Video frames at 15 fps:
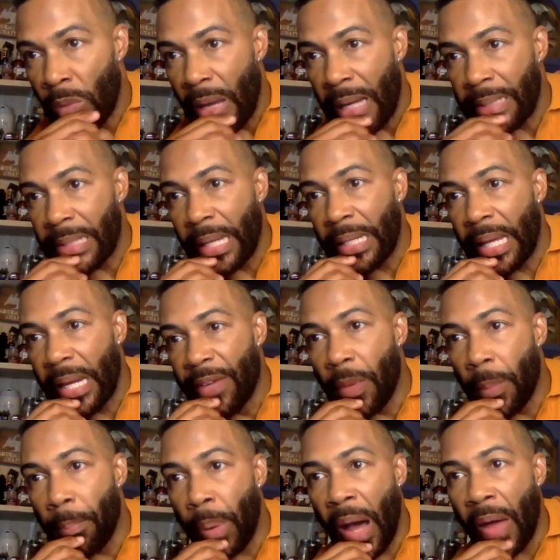I think that
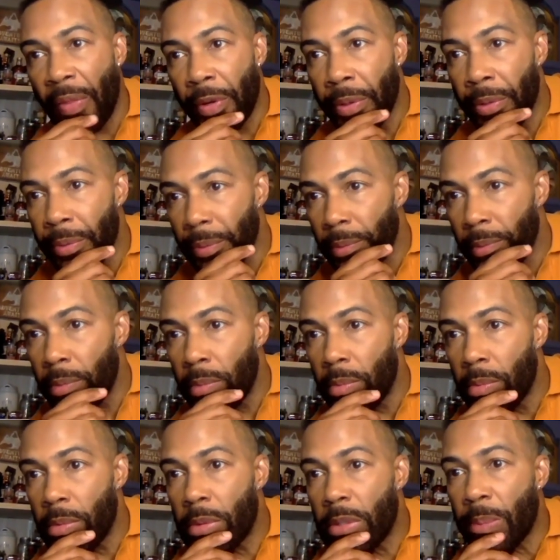even bothered
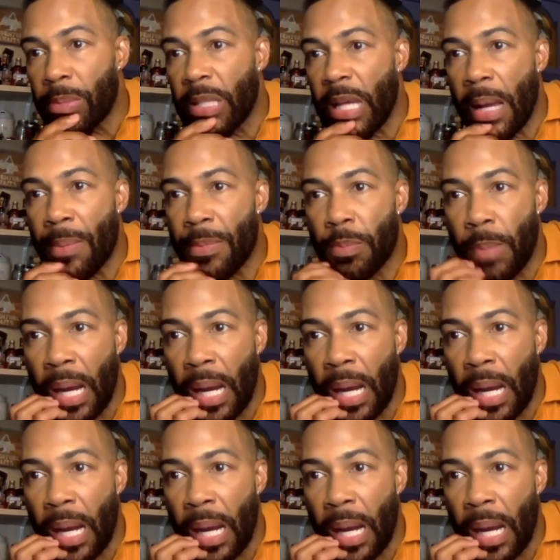sometimes